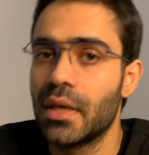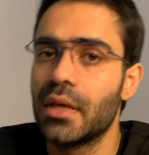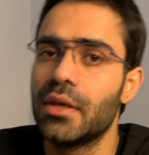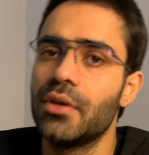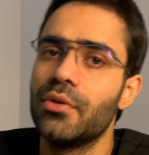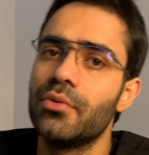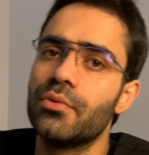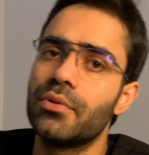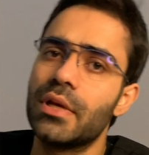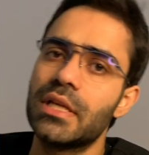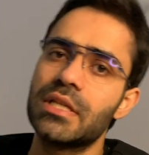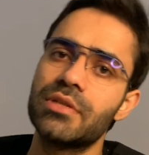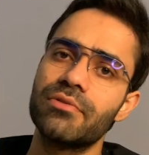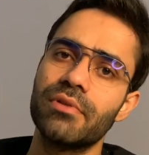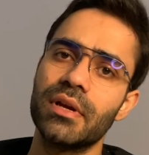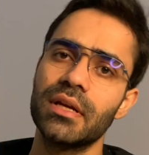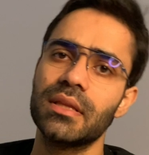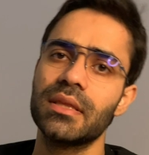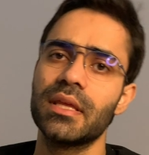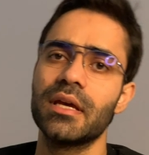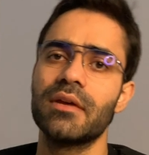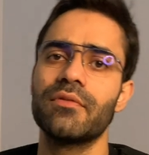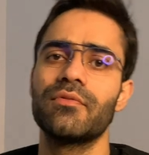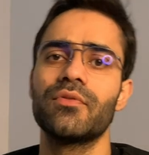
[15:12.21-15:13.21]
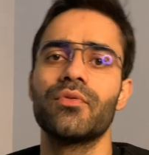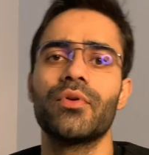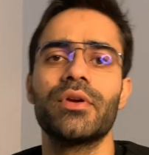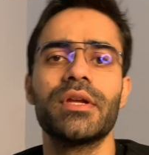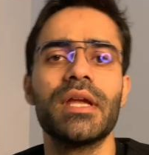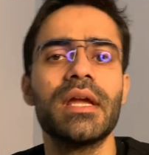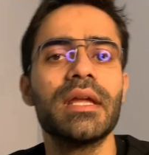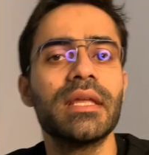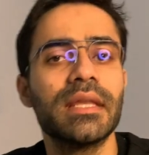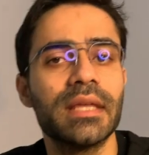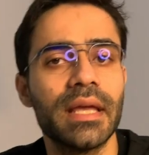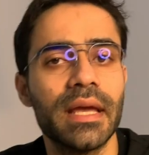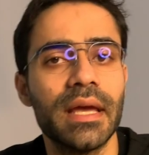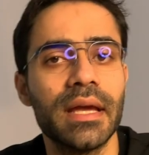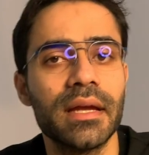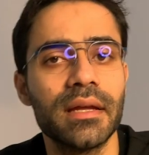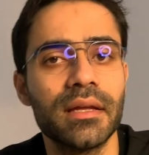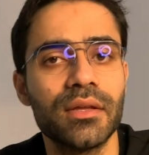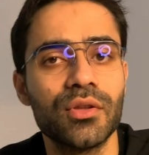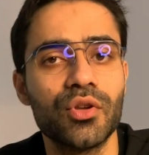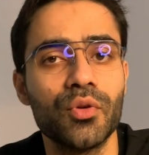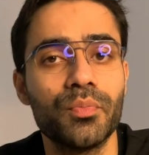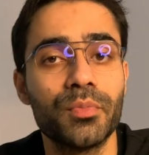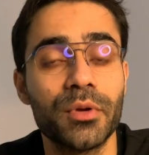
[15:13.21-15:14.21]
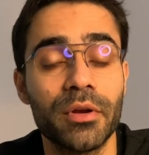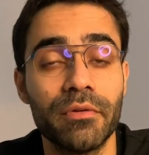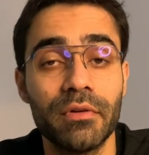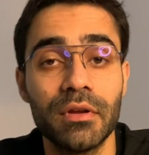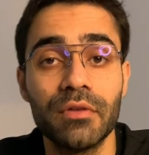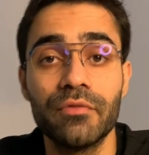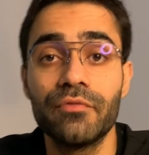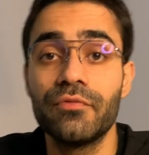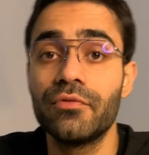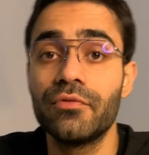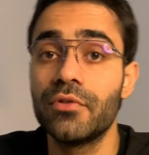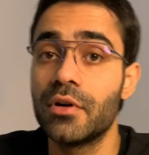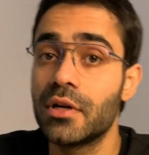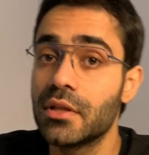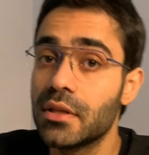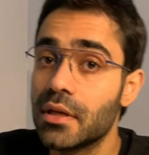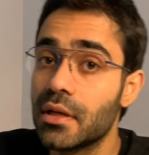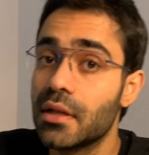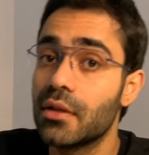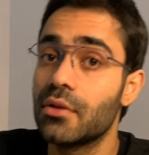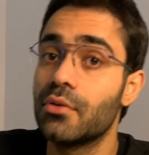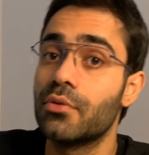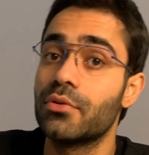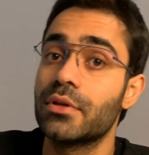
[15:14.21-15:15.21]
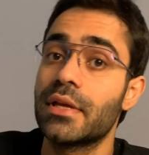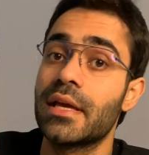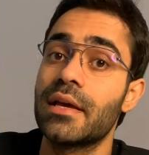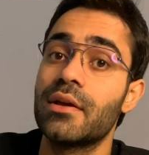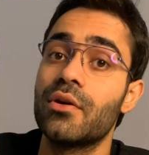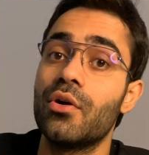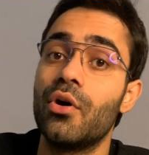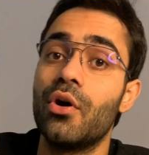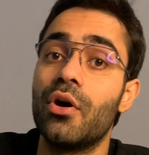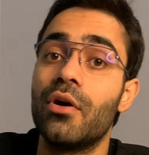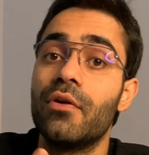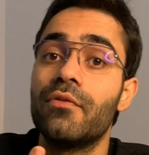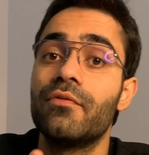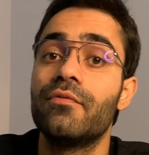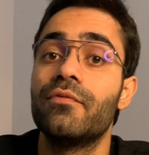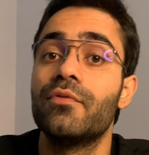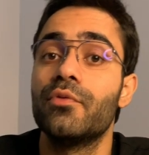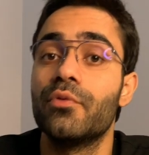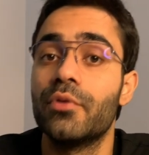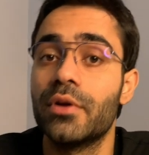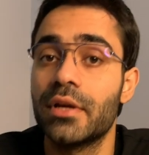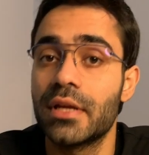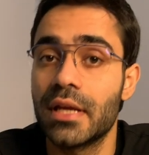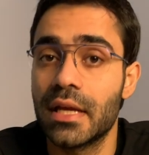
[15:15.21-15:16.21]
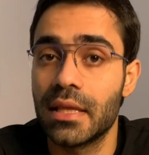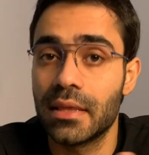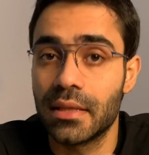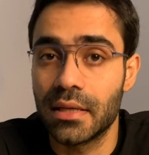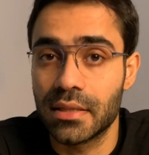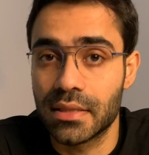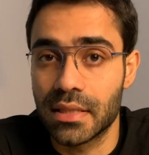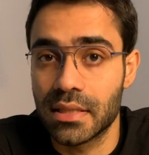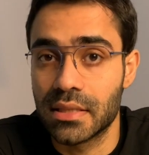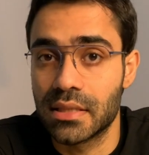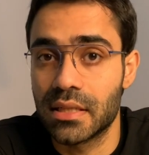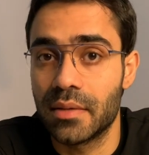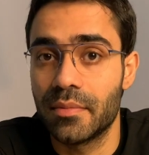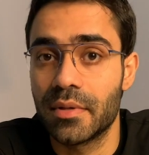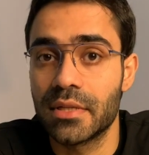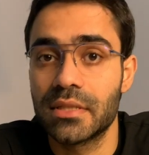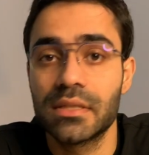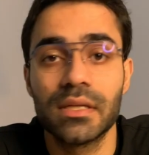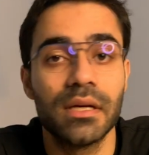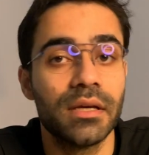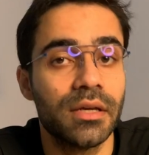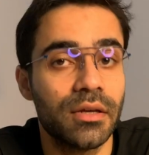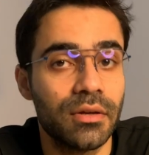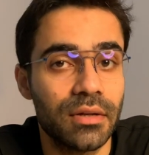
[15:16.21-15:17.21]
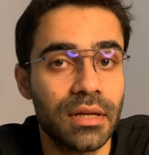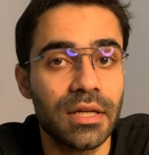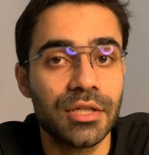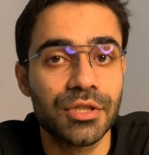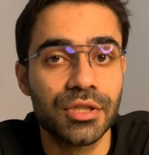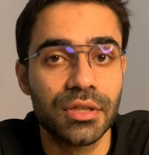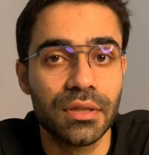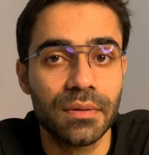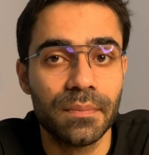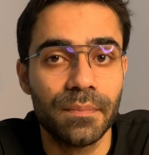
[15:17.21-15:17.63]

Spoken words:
You restrict their fluid intake to prevent further loading of fluid in the systemic circulation.